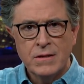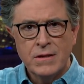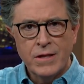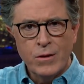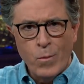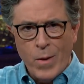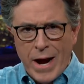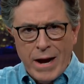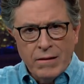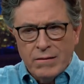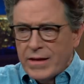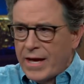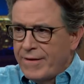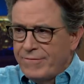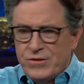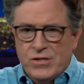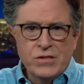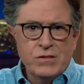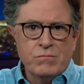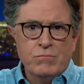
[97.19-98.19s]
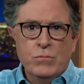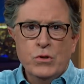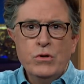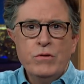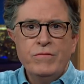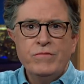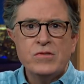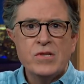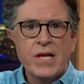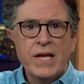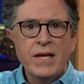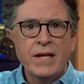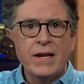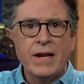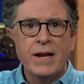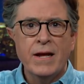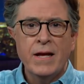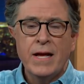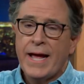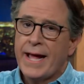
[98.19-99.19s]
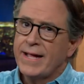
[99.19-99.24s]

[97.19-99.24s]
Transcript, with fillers: And the wildlife just moves in.